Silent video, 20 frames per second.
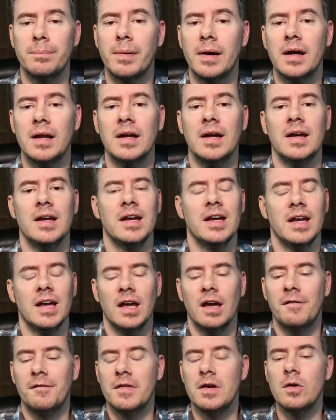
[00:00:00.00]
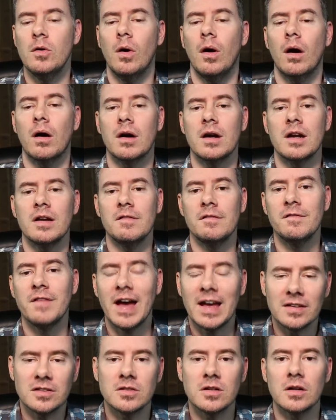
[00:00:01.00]
But if you are an
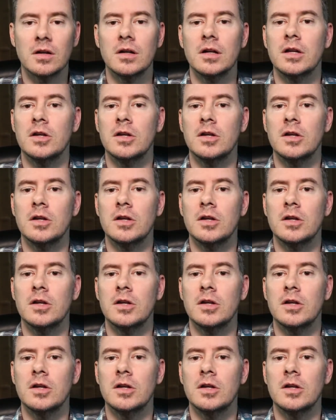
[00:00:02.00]
investor,